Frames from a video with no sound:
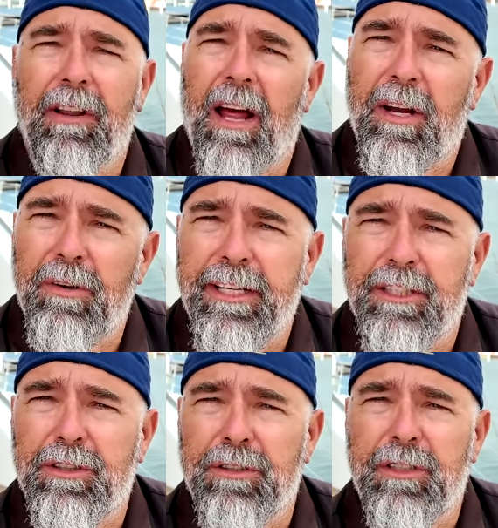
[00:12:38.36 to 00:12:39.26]
a lot of
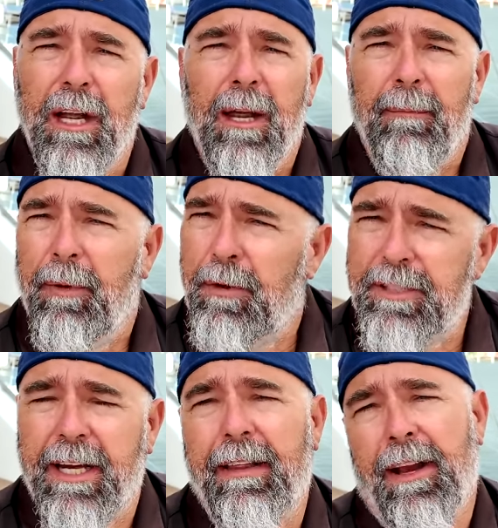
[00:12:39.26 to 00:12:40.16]
credentials, but once
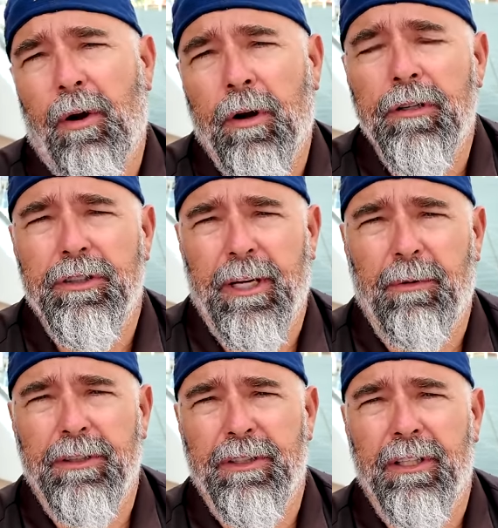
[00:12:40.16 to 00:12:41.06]
again, they don't understand
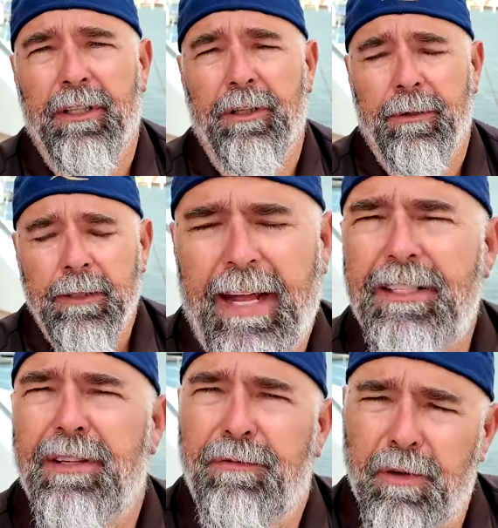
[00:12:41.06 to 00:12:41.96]
what you're gonna do.
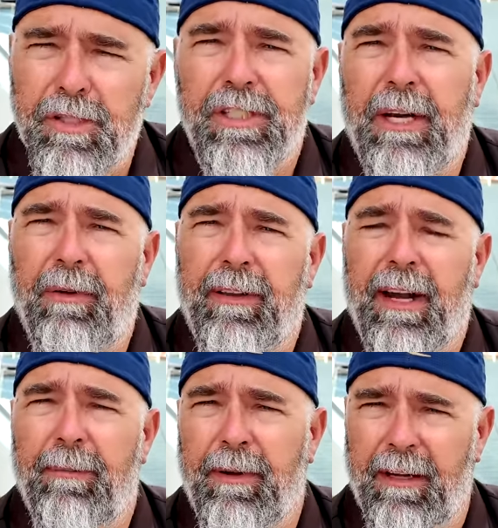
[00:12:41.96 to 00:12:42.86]
That's the first secret that
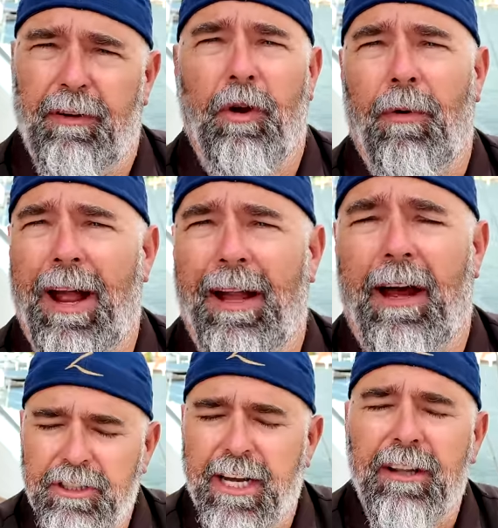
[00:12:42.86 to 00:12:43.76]
I'm giving you right now.
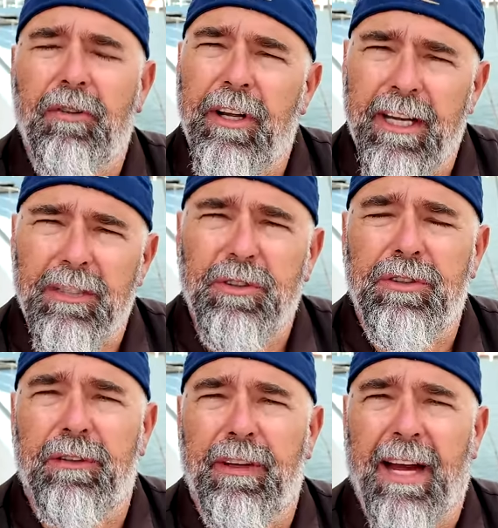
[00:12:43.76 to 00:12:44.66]
Check the credentials
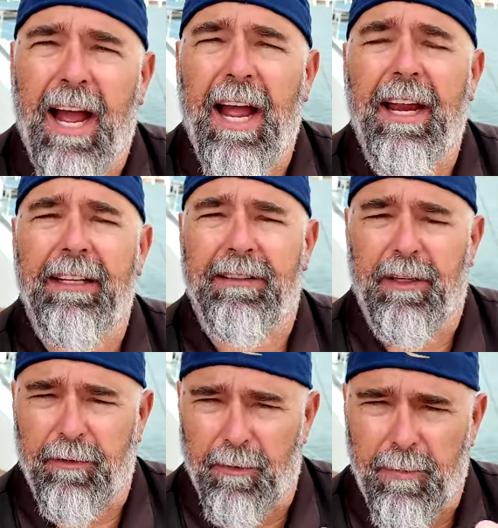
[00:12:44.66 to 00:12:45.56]
of the guy,
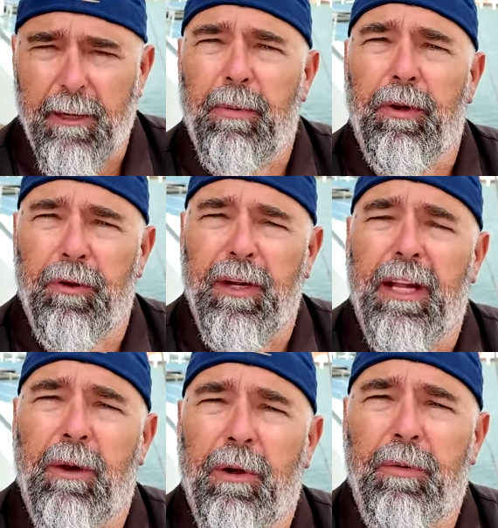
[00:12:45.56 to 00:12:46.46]
the people you're
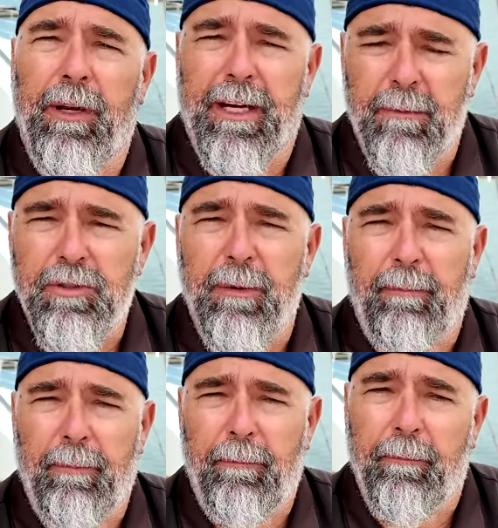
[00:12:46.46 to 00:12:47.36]
dealing with when it comes to
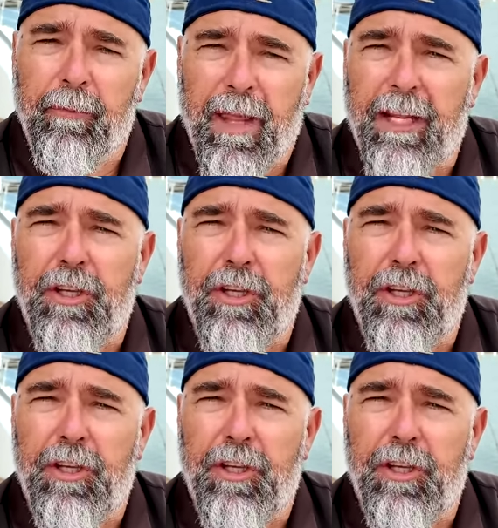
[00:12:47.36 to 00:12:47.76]
that